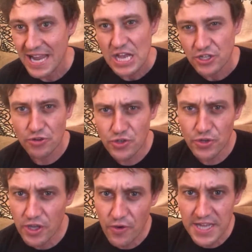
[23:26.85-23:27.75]
So it was
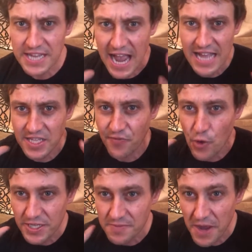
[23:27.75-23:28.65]
really crazy. I had this
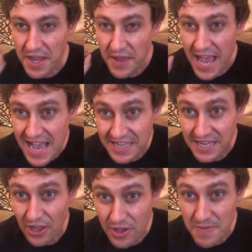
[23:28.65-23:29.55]
voice in my head
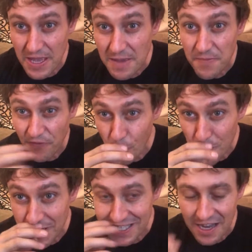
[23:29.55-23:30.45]
telling me before
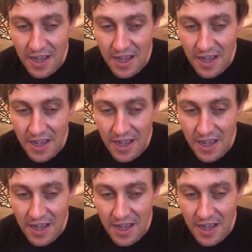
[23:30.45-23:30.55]
this,